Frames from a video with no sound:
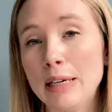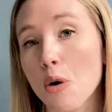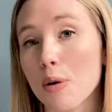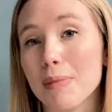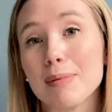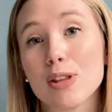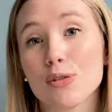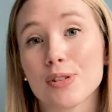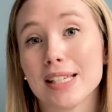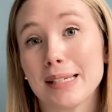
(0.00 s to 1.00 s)
or maybe
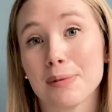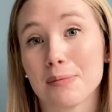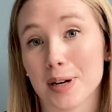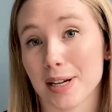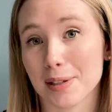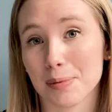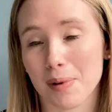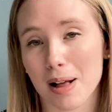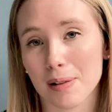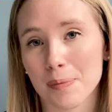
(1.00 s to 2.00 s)
those that didn't work as
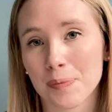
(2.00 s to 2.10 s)
well.